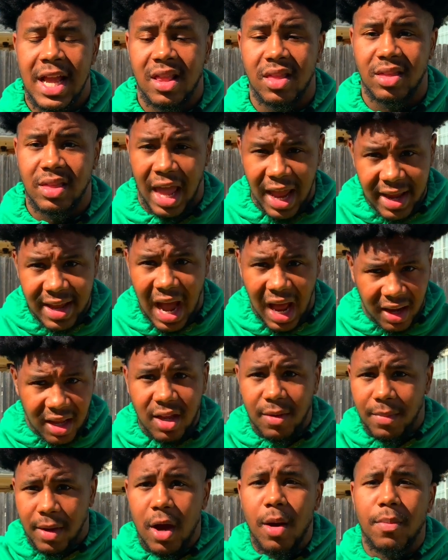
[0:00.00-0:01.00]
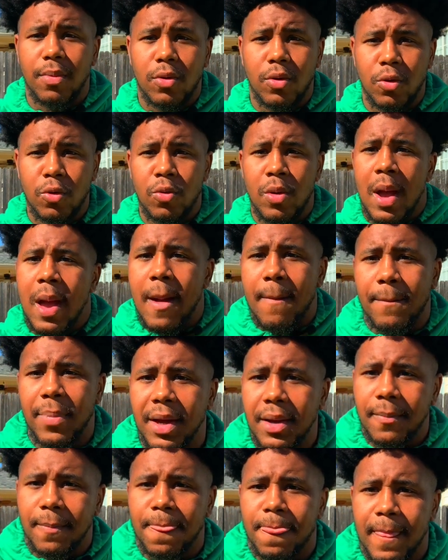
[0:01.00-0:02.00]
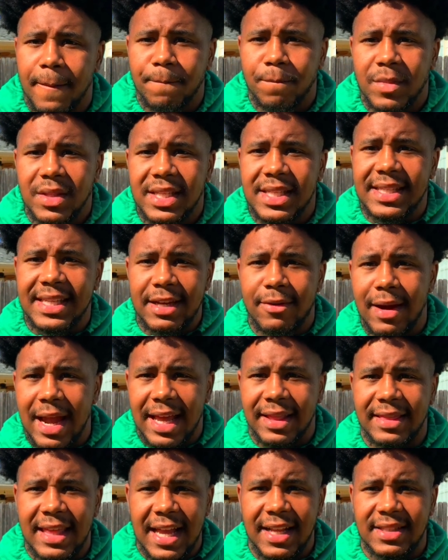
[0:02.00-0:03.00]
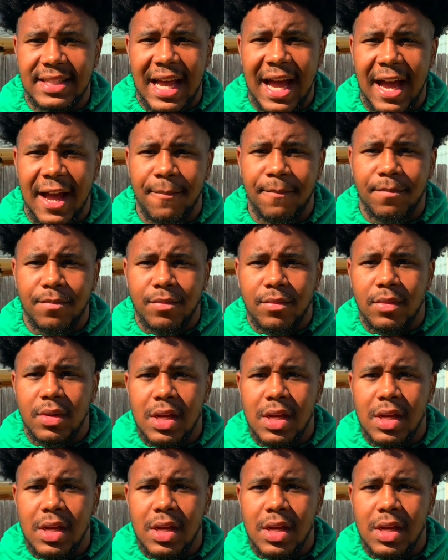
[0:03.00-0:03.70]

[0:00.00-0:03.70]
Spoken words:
They got him help. Cool. But still at that time,